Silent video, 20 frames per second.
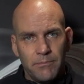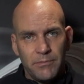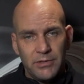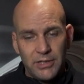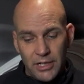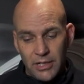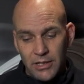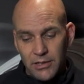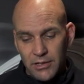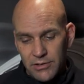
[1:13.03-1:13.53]

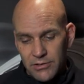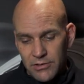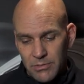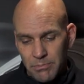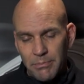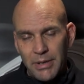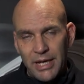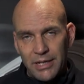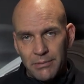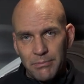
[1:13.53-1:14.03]
needed to
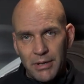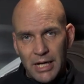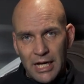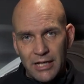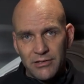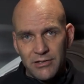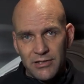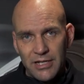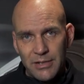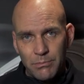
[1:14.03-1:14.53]
bed
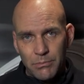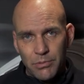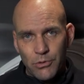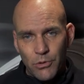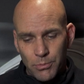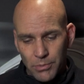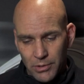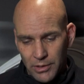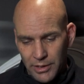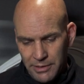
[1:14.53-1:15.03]
pads in
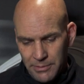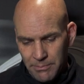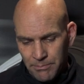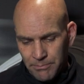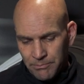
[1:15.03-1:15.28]
properly.